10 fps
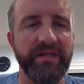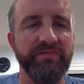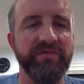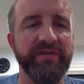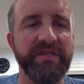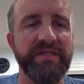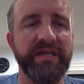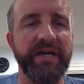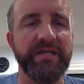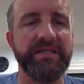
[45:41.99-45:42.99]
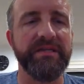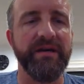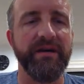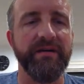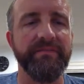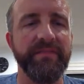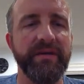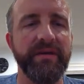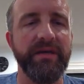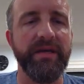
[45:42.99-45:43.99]
move into CX
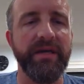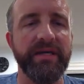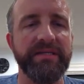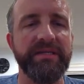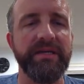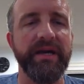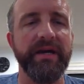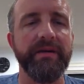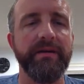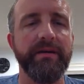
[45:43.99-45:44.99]
ESDI.